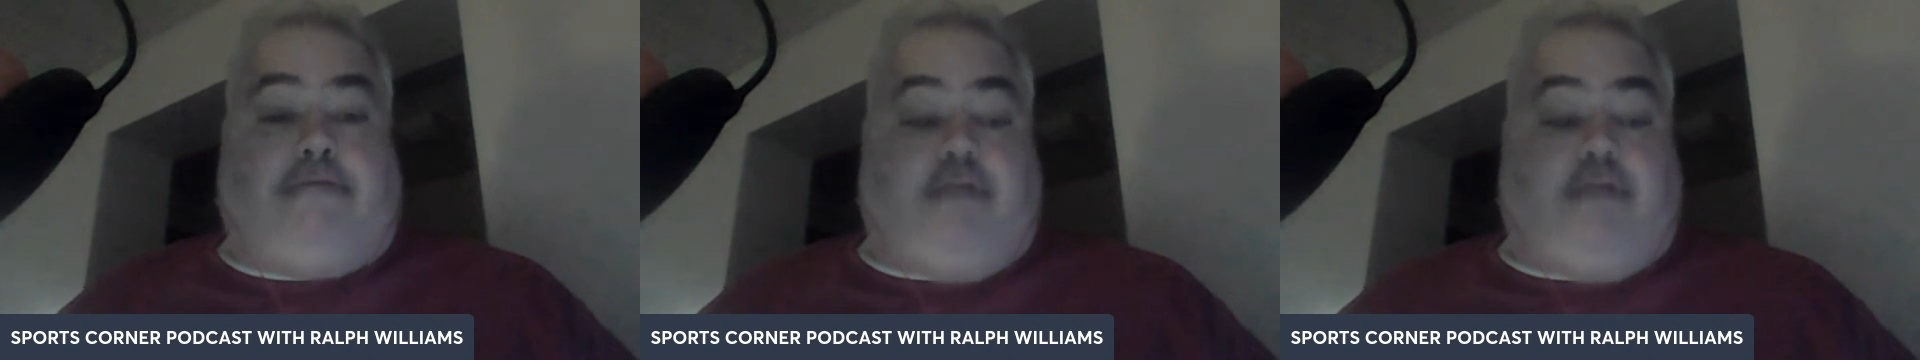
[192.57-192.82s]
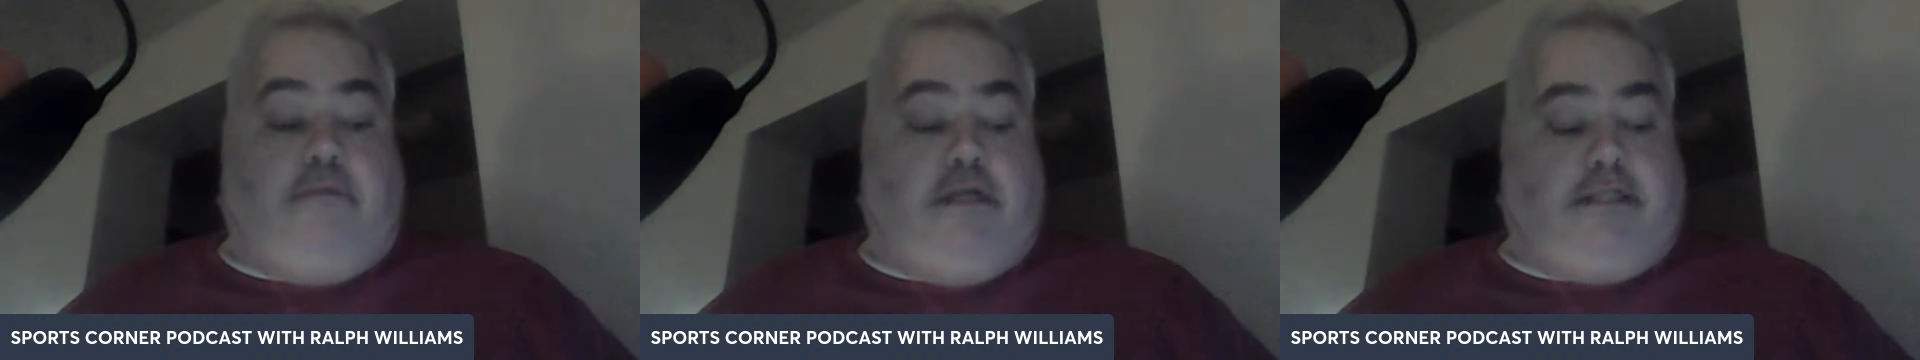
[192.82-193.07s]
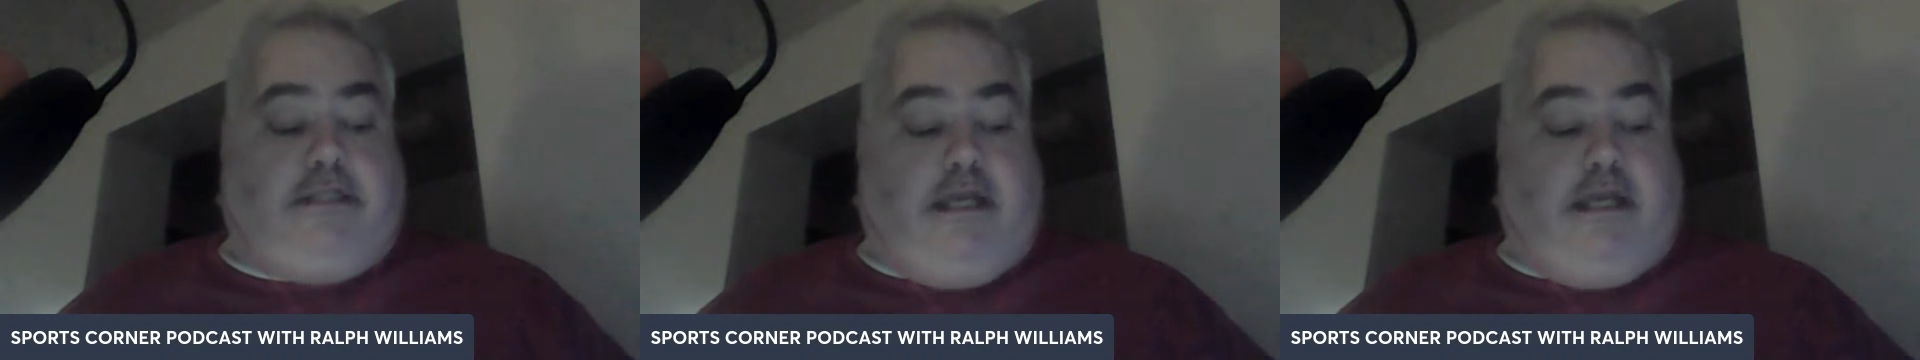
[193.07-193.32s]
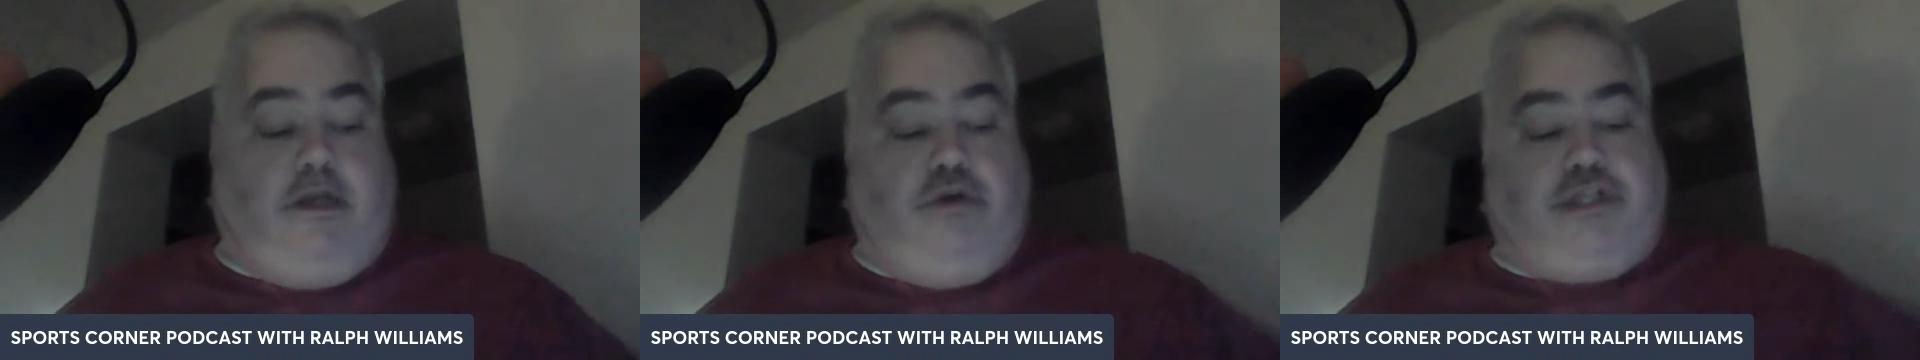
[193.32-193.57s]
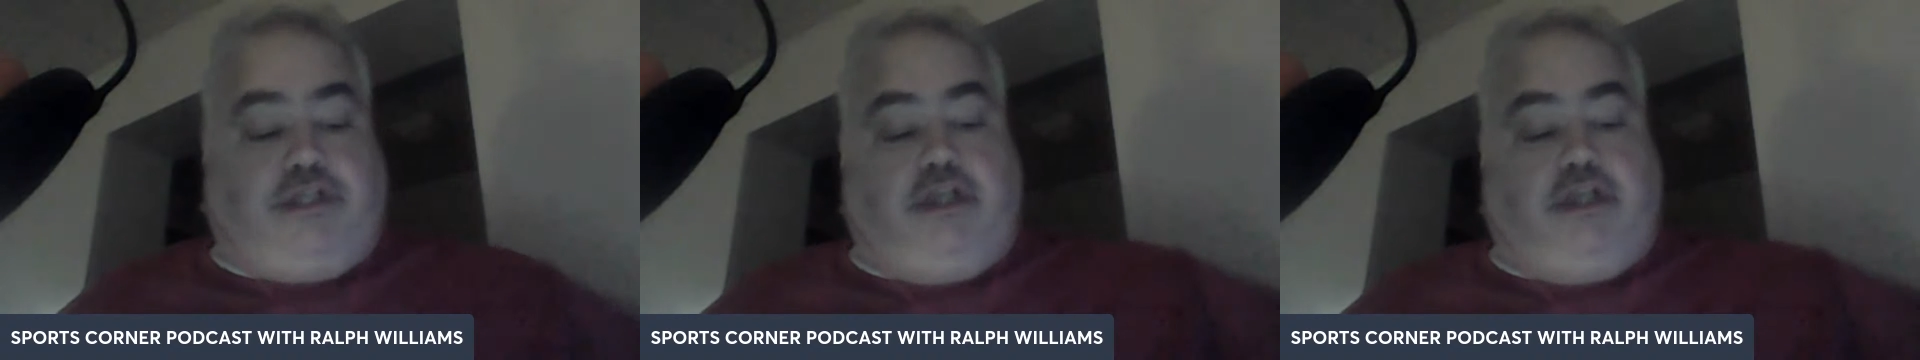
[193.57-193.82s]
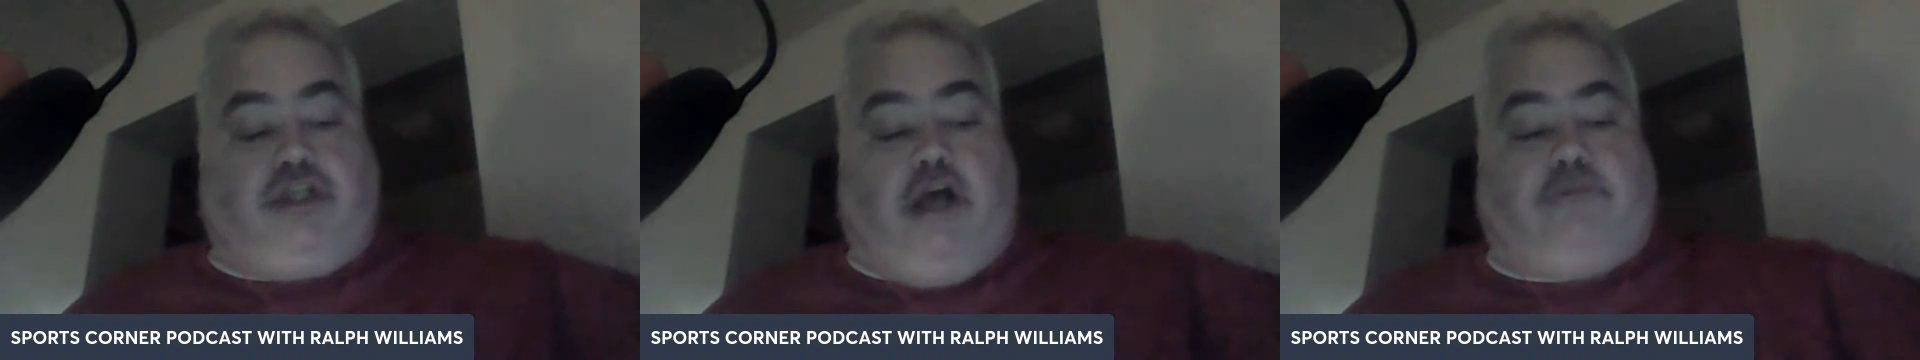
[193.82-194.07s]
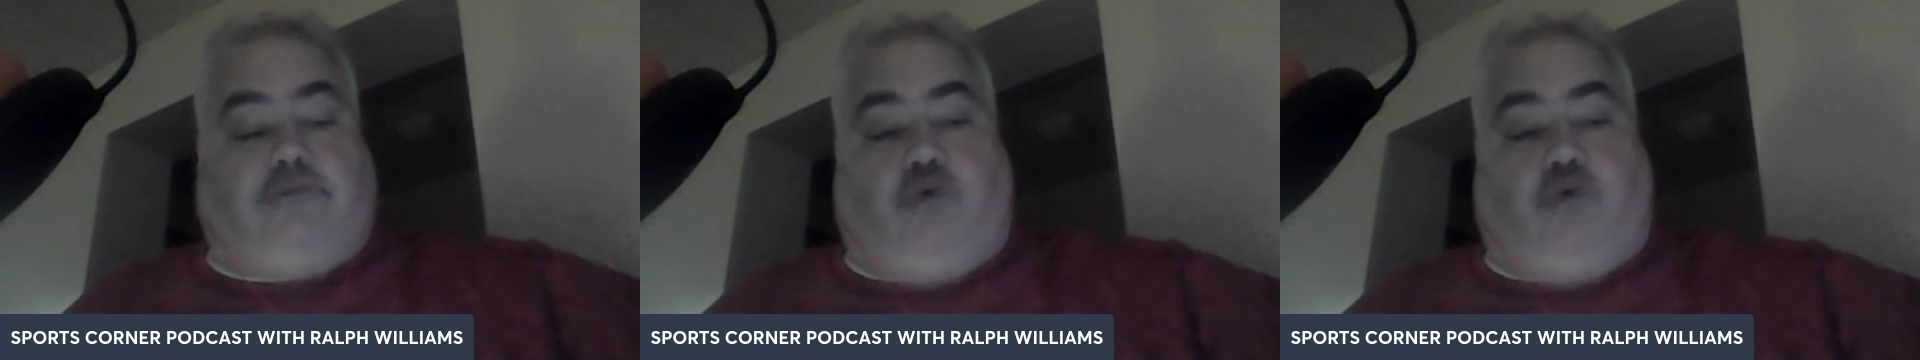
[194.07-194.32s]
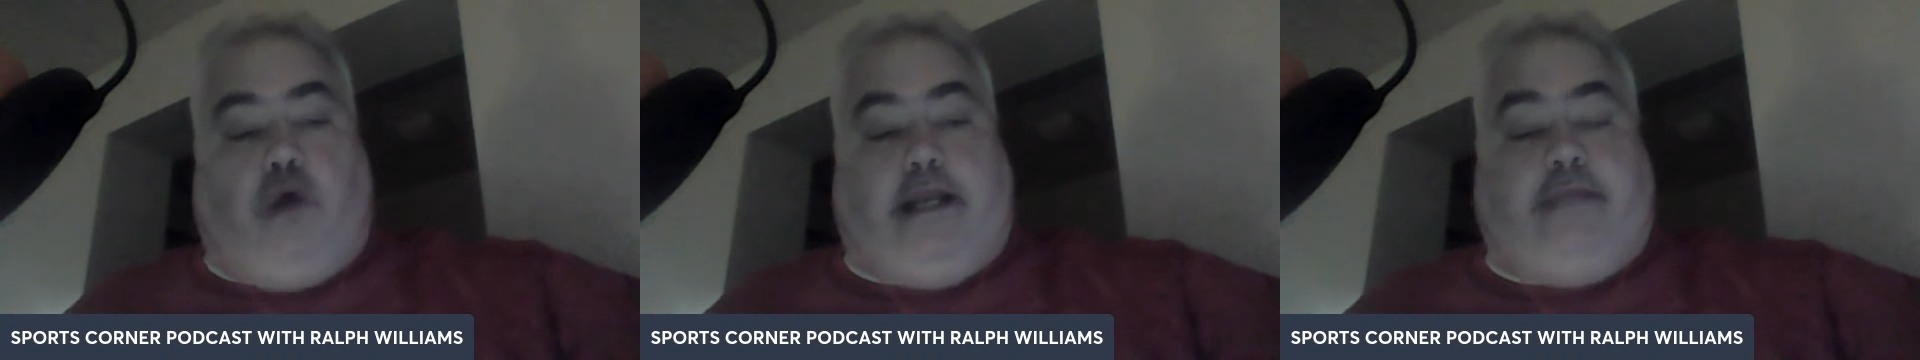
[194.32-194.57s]
I'm going to tell you who's in the top
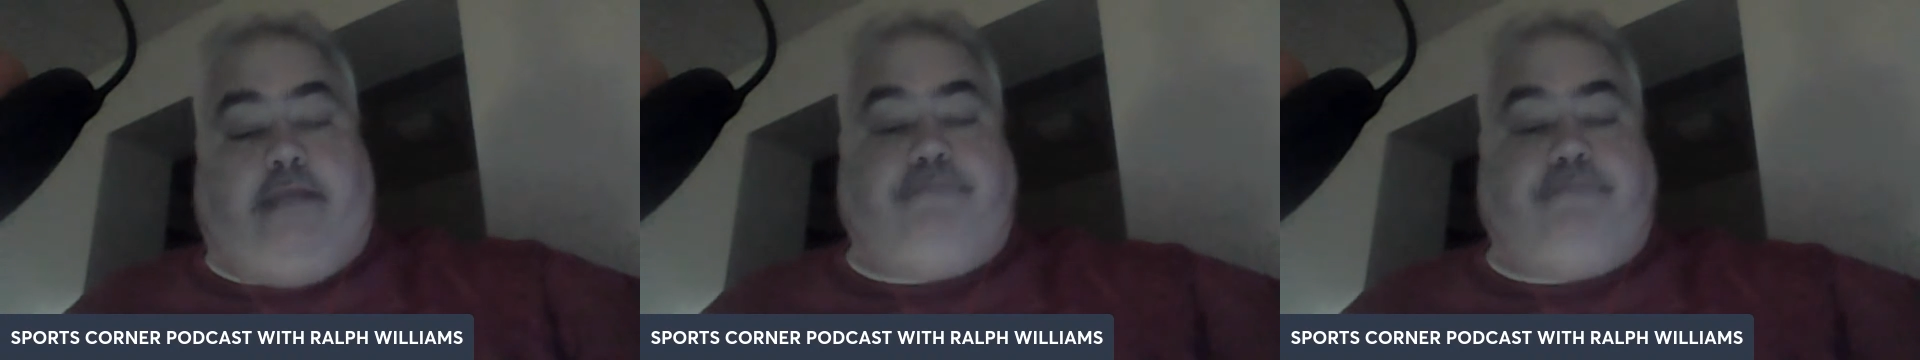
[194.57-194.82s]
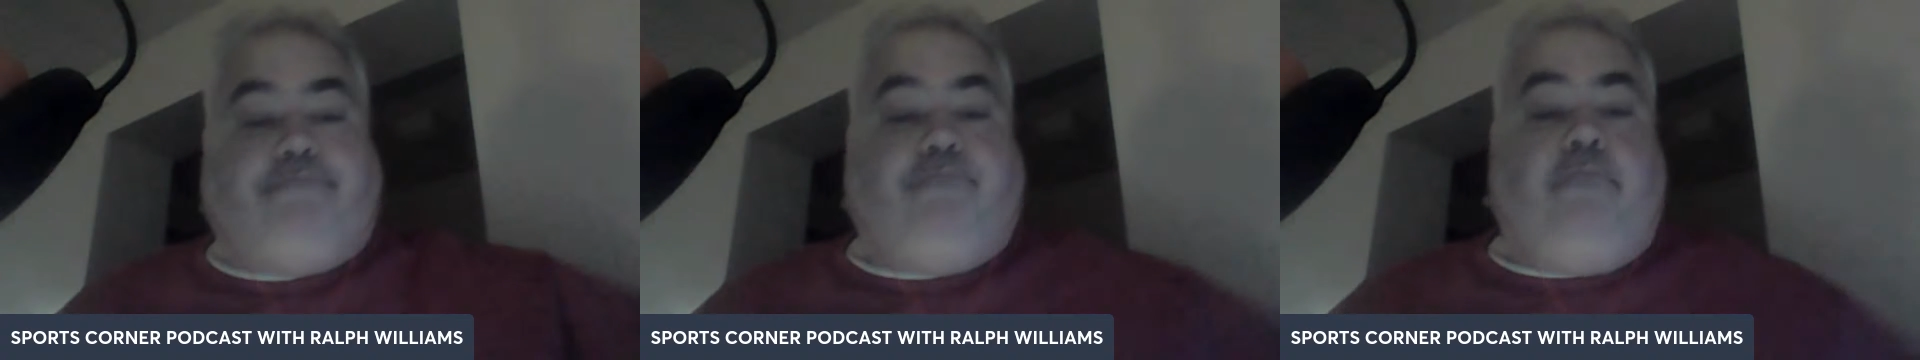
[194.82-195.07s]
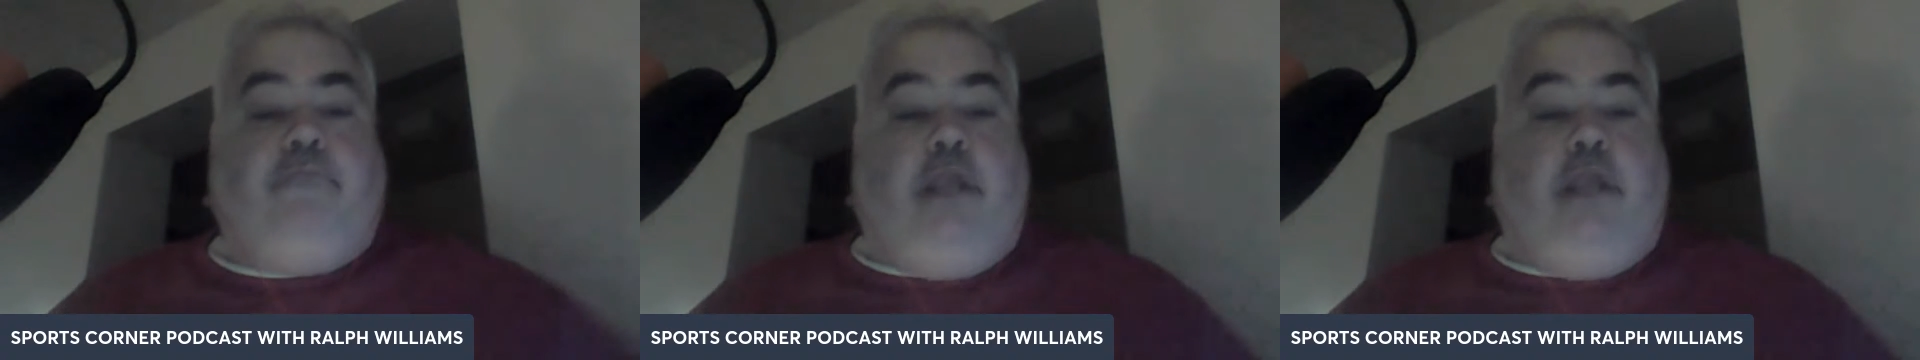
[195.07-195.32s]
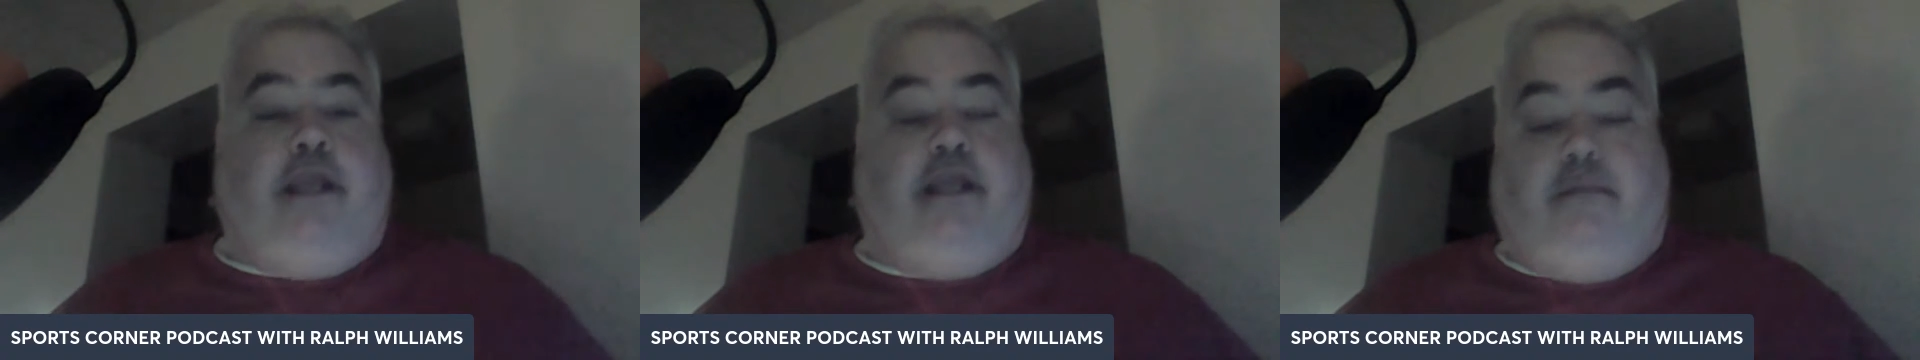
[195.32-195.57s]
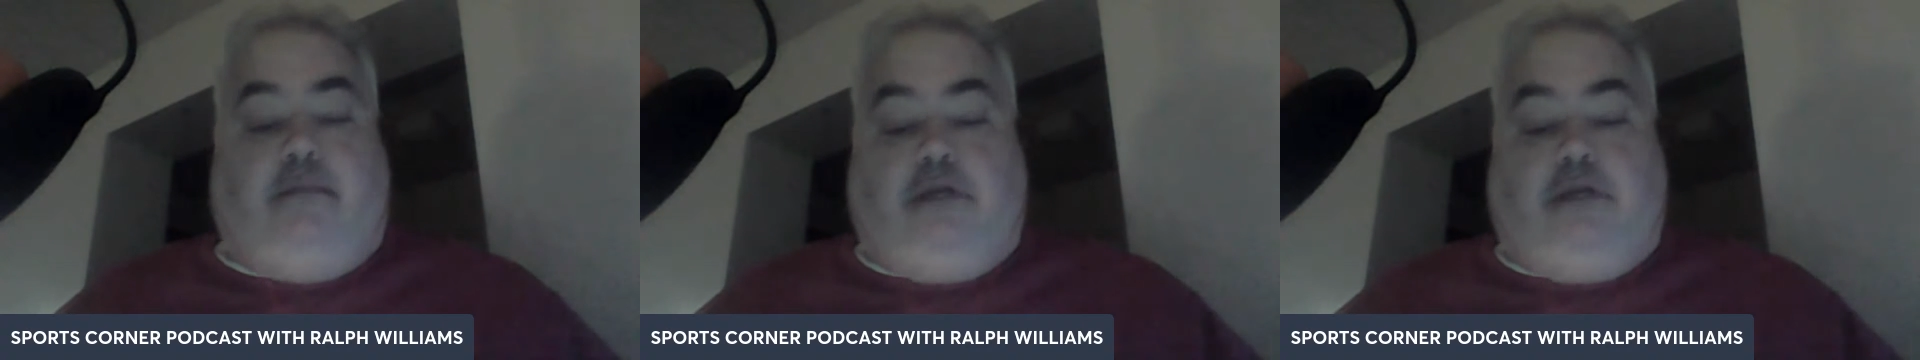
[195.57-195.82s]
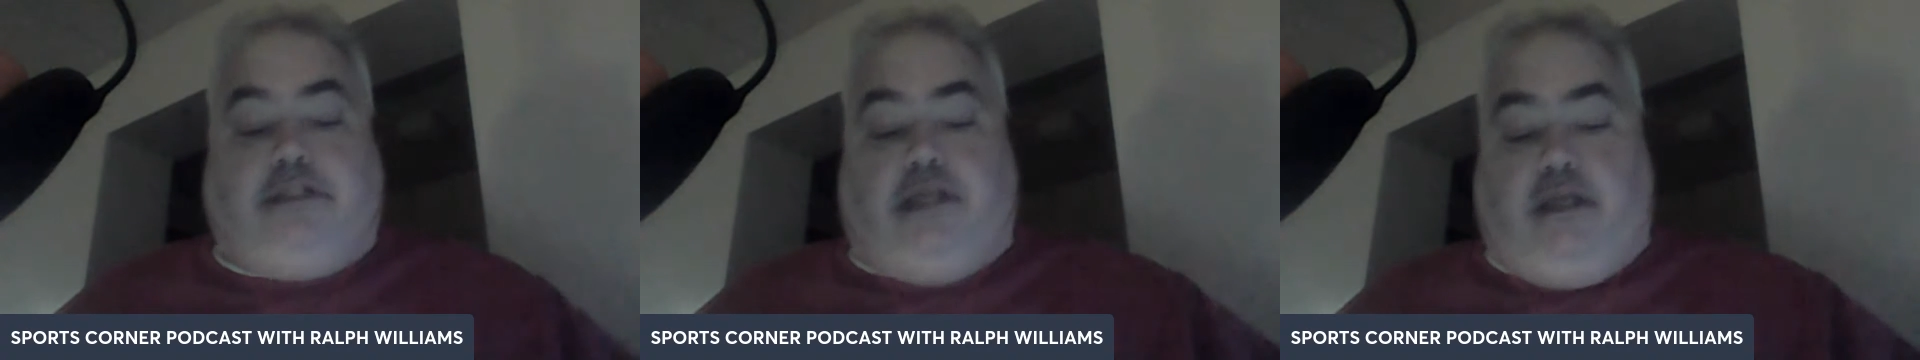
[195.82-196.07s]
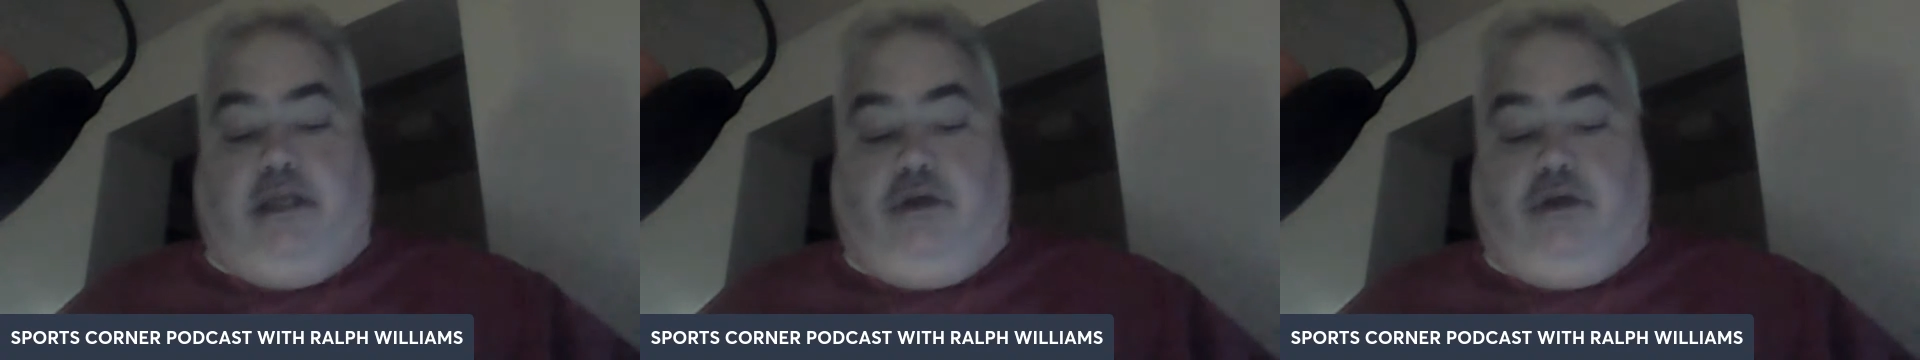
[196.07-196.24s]
20, and then I'm going to tell you